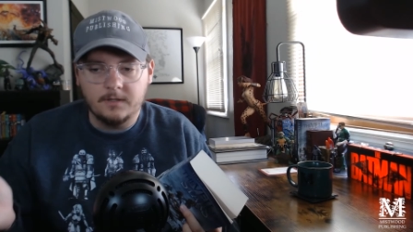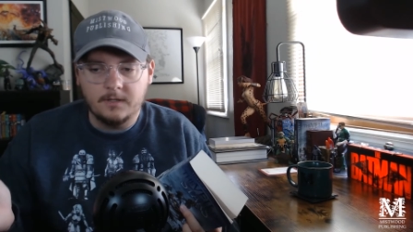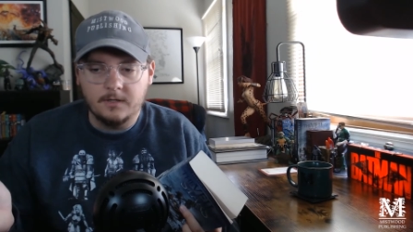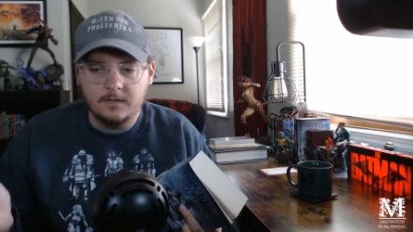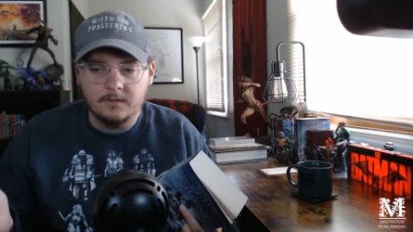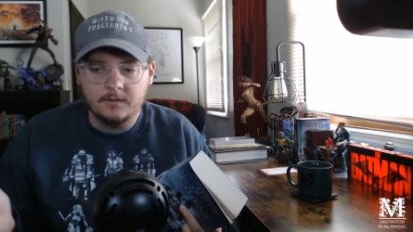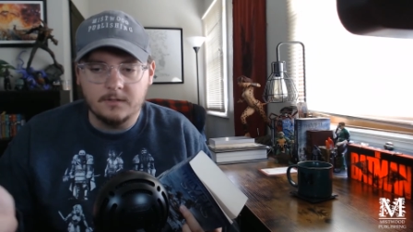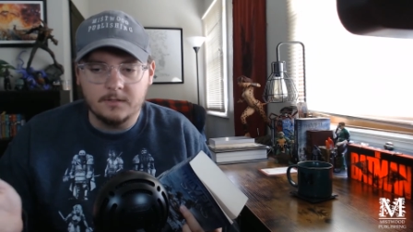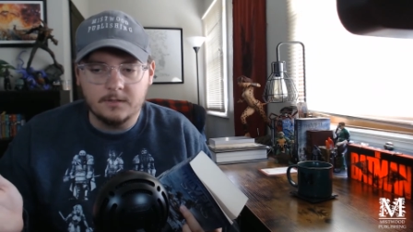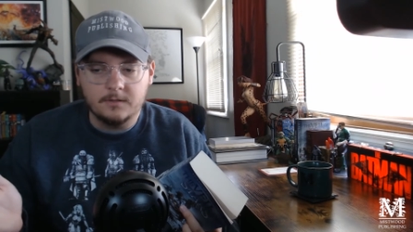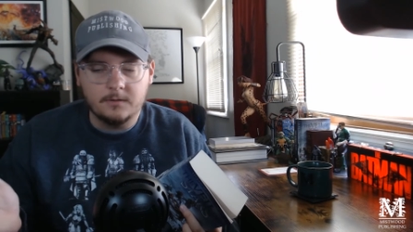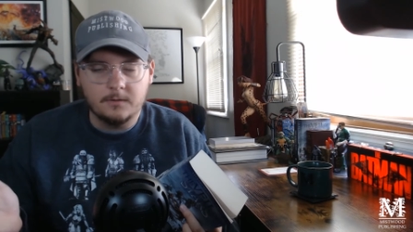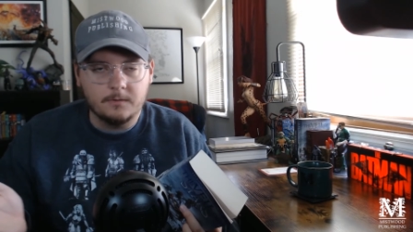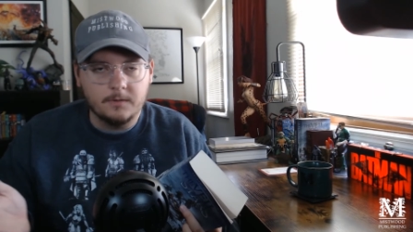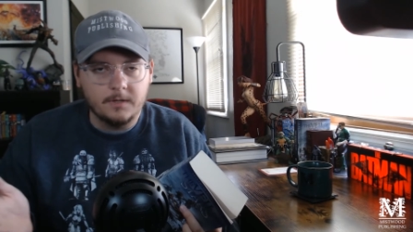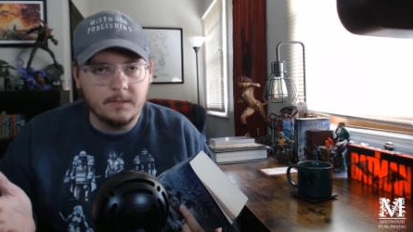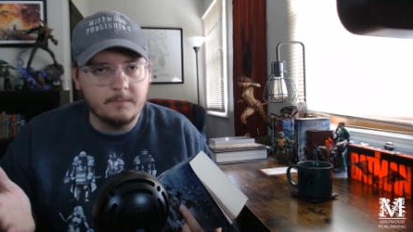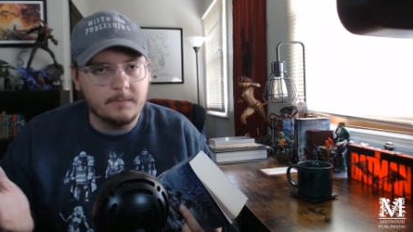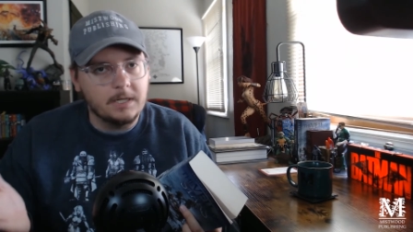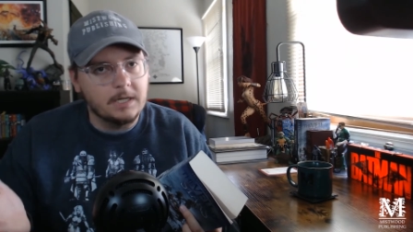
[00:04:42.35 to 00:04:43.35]
You know, the
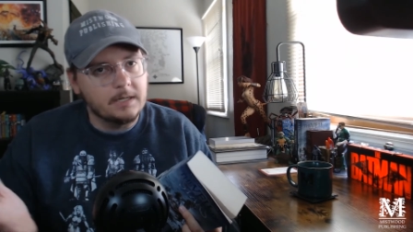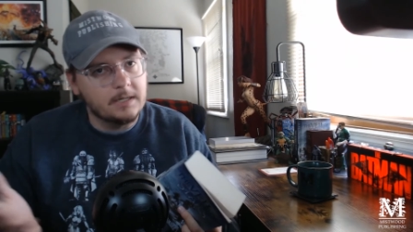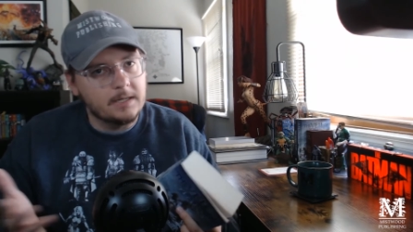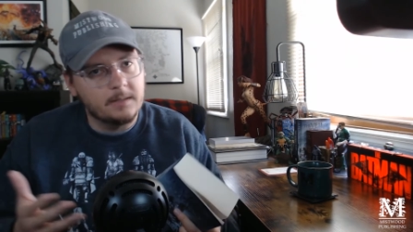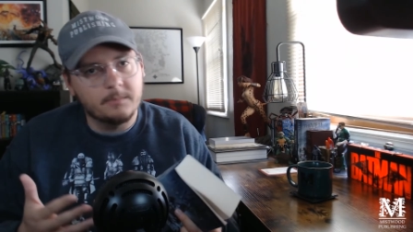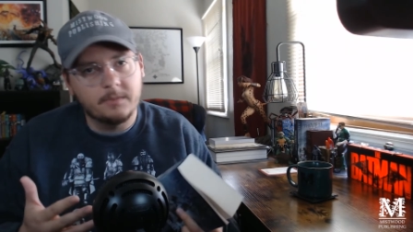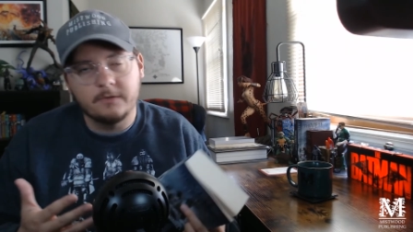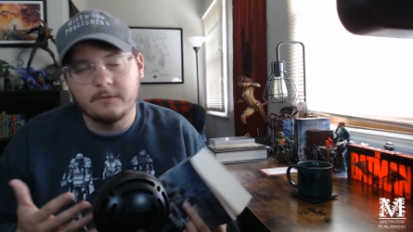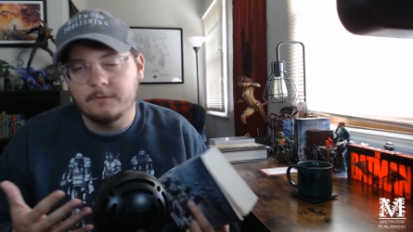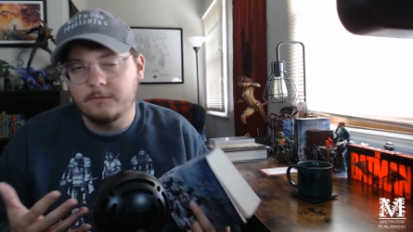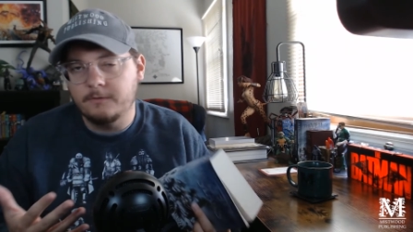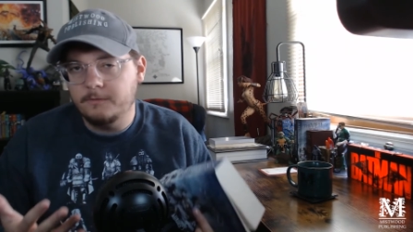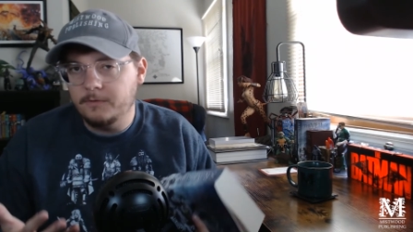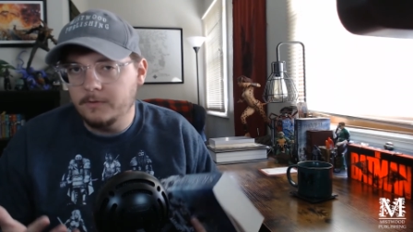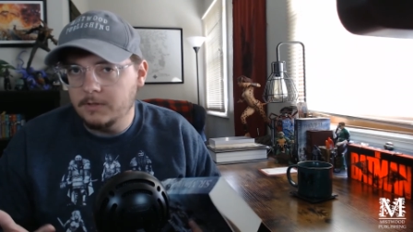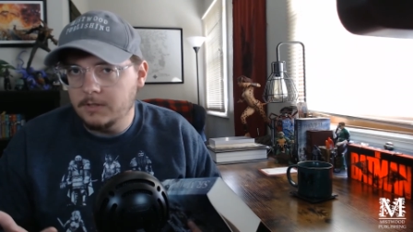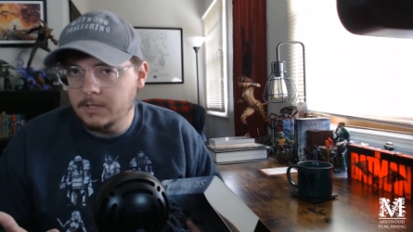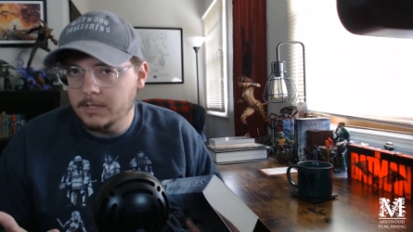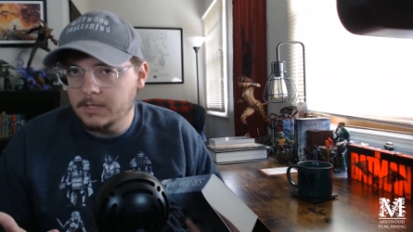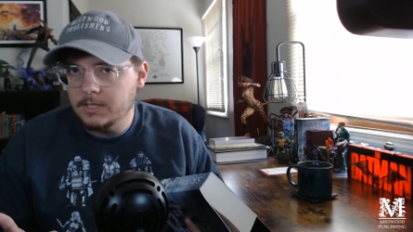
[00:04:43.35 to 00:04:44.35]
story might not be
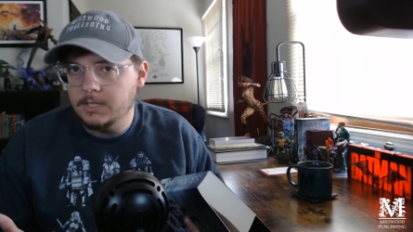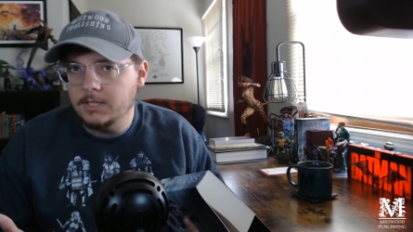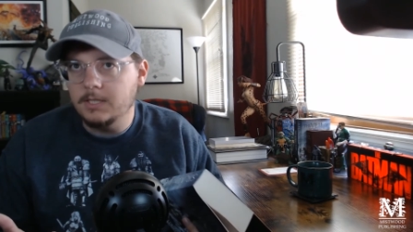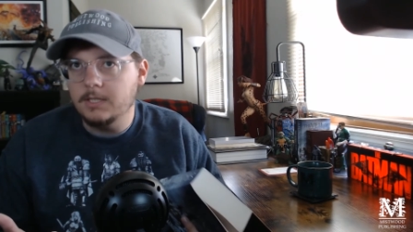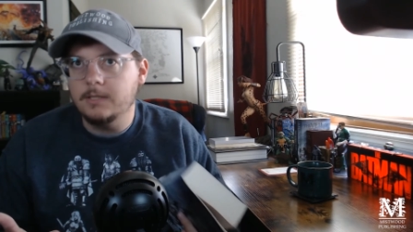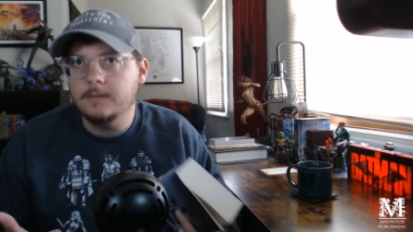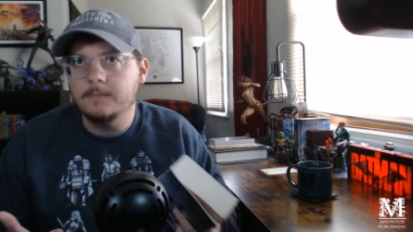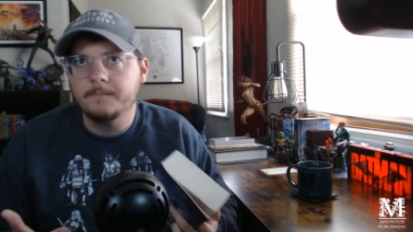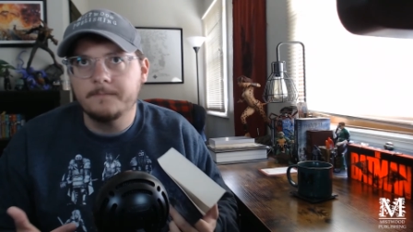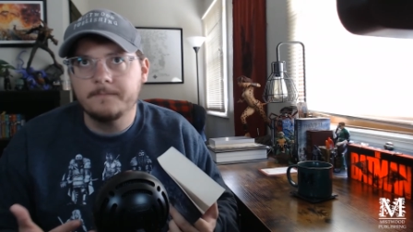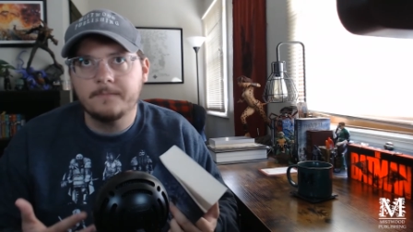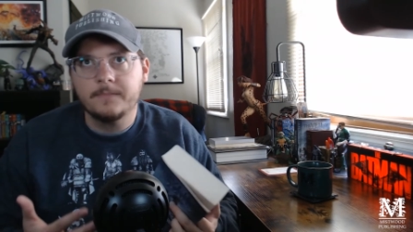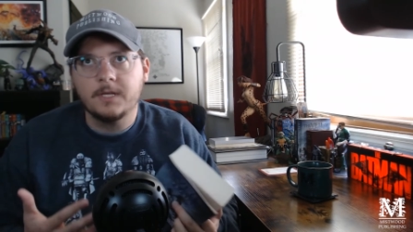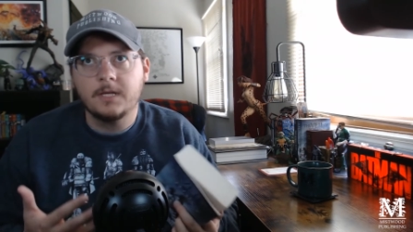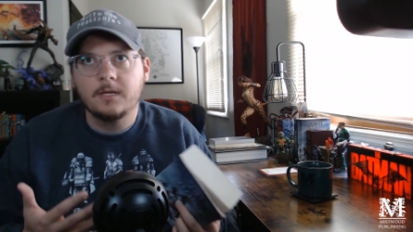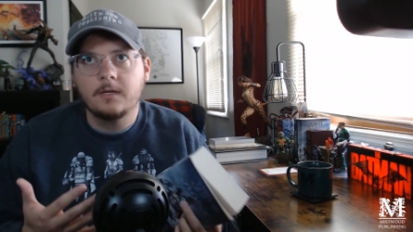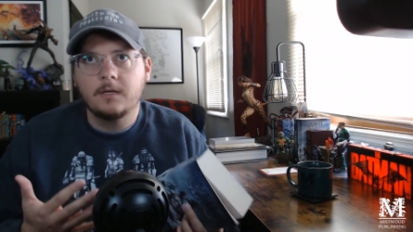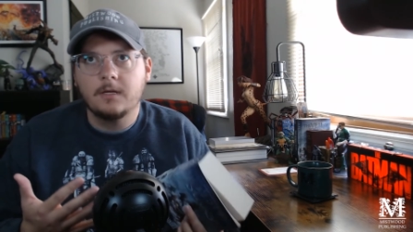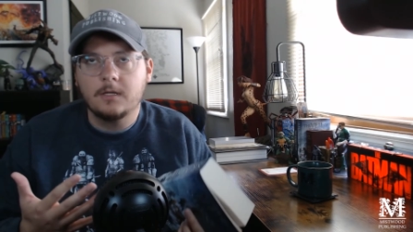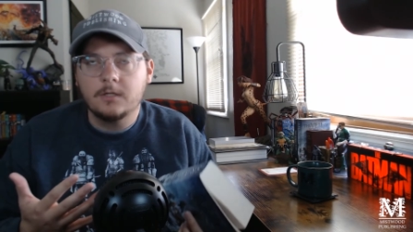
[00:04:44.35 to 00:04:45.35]
fully
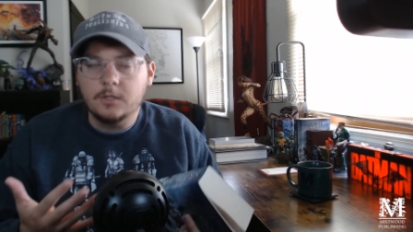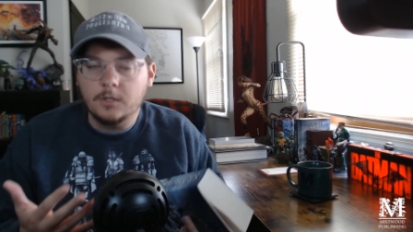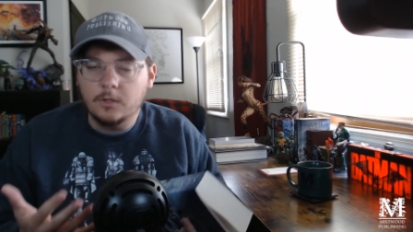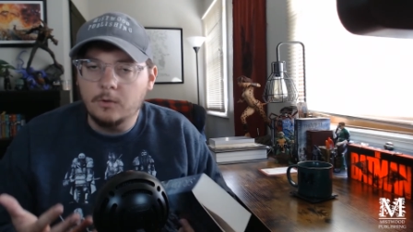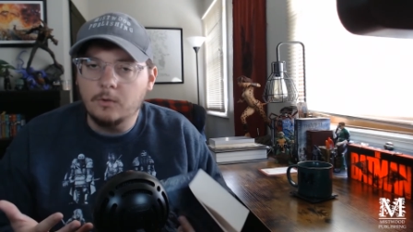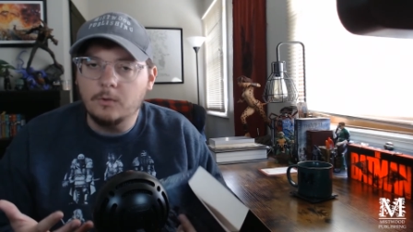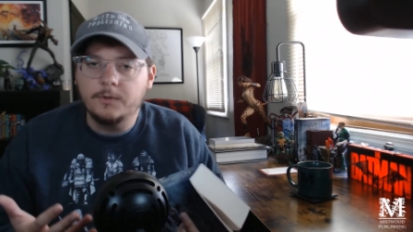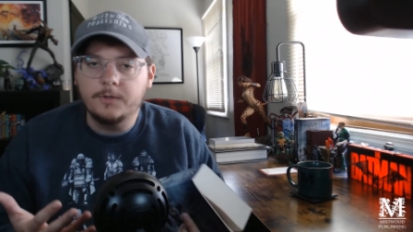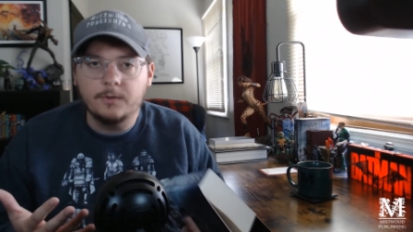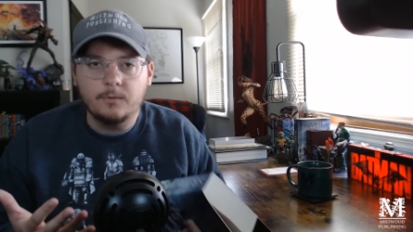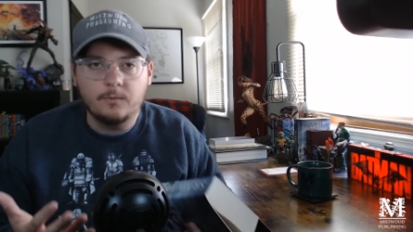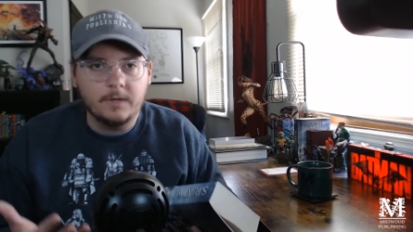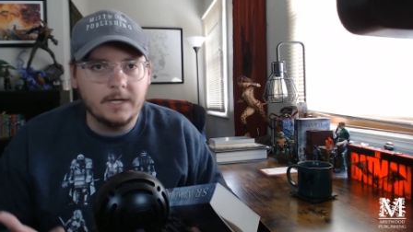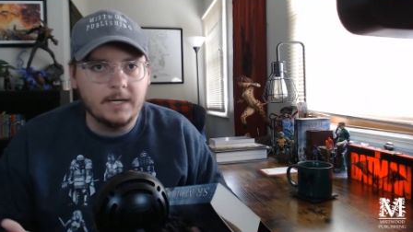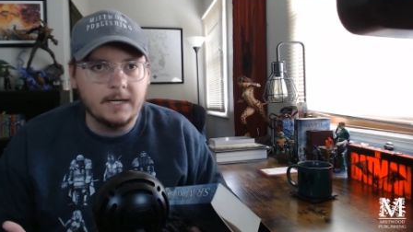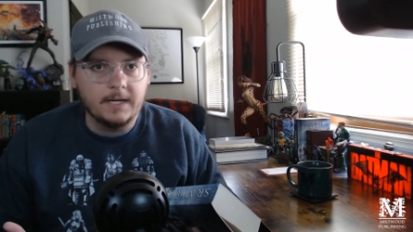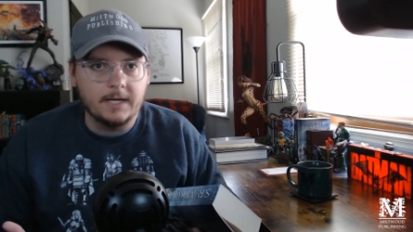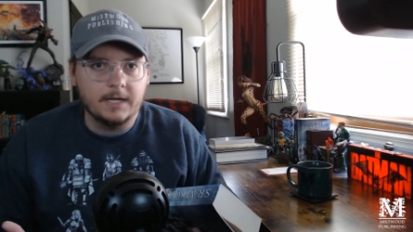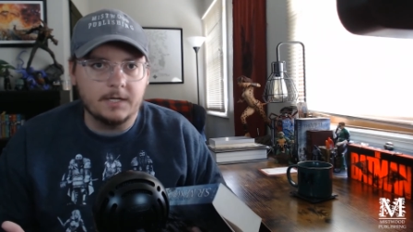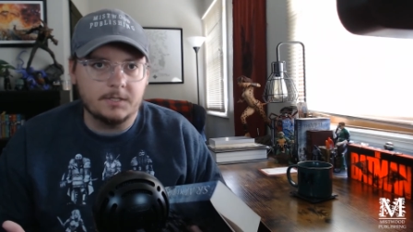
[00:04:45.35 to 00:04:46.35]
told the way
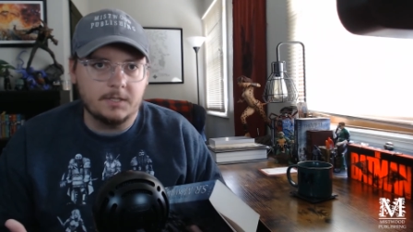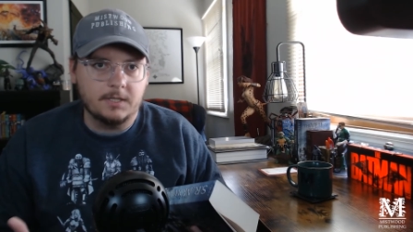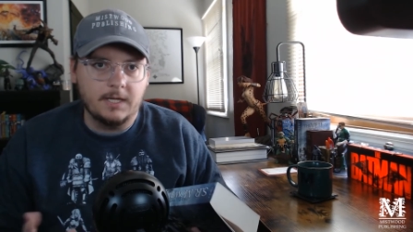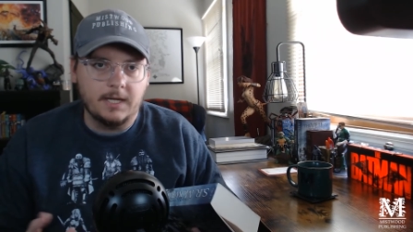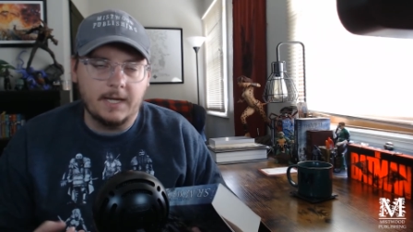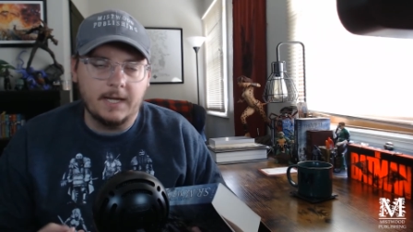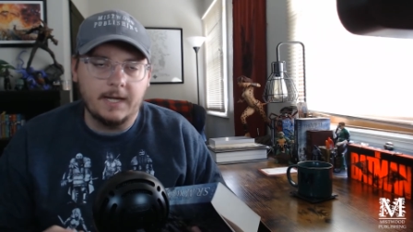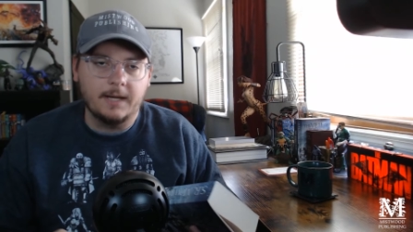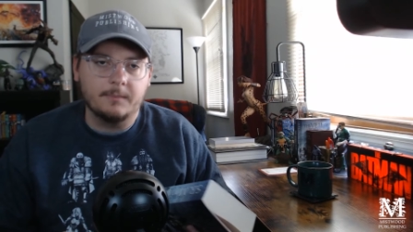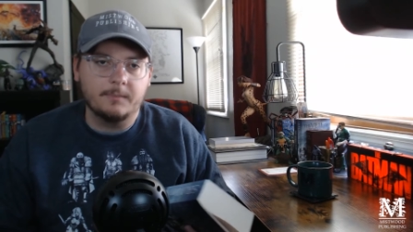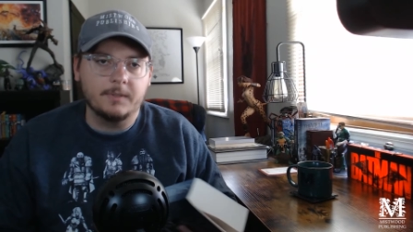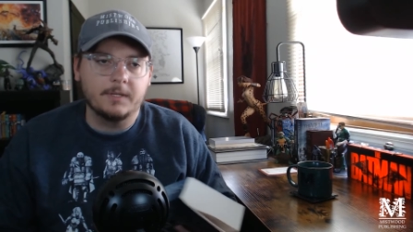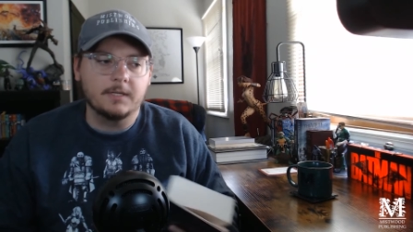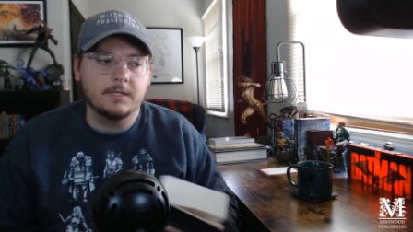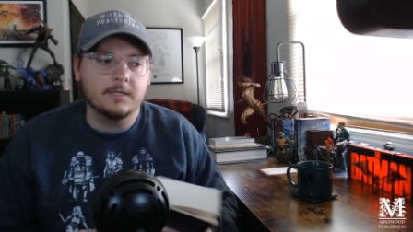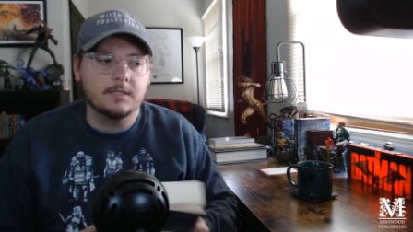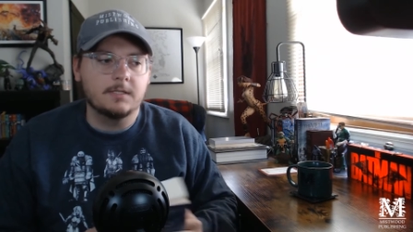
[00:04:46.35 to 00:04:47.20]
it actually happened.